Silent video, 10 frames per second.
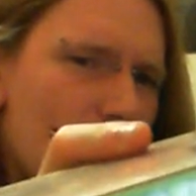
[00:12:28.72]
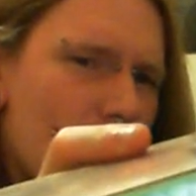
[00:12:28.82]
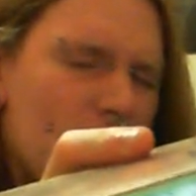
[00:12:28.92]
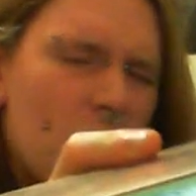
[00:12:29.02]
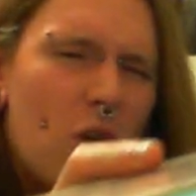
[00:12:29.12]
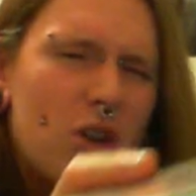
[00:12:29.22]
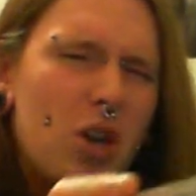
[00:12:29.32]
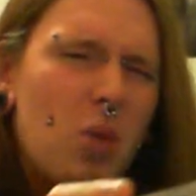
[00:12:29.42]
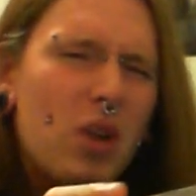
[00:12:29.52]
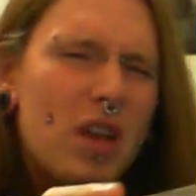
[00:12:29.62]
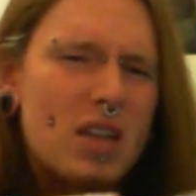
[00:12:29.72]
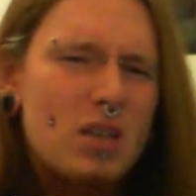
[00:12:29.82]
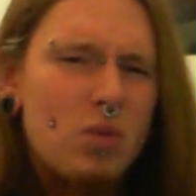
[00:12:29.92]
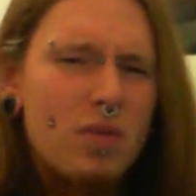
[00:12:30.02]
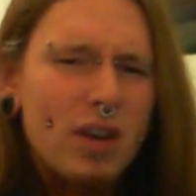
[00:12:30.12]
I don't know what it
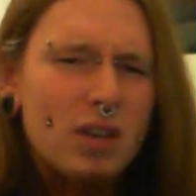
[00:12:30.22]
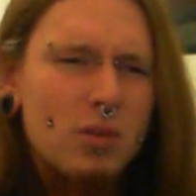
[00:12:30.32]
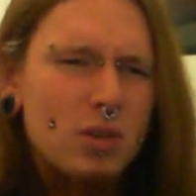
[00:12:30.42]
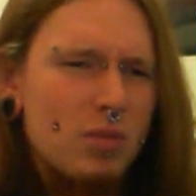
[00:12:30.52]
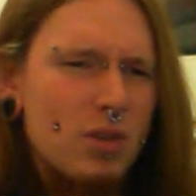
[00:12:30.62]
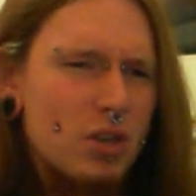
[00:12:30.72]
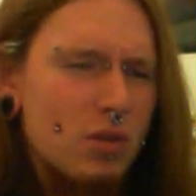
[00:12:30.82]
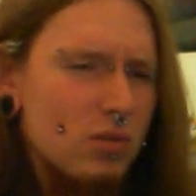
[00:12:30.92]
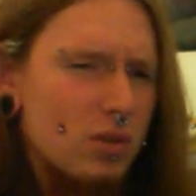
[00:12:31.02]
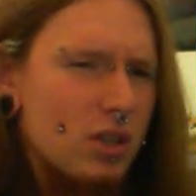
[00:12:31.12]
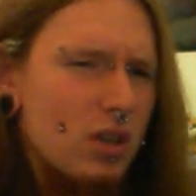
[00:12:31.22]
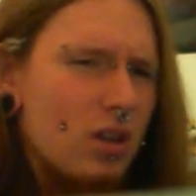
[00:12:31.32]
is with Xbox originals.